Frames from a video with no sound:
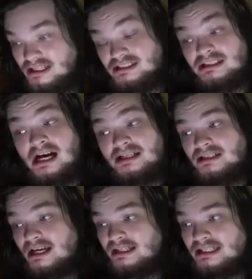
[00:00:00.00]
He's not
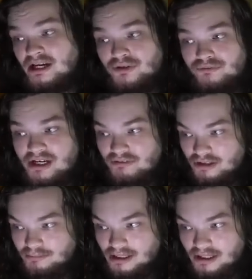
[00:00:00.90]
dying down to
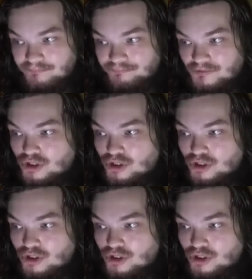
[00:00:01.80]
rhetoric, man.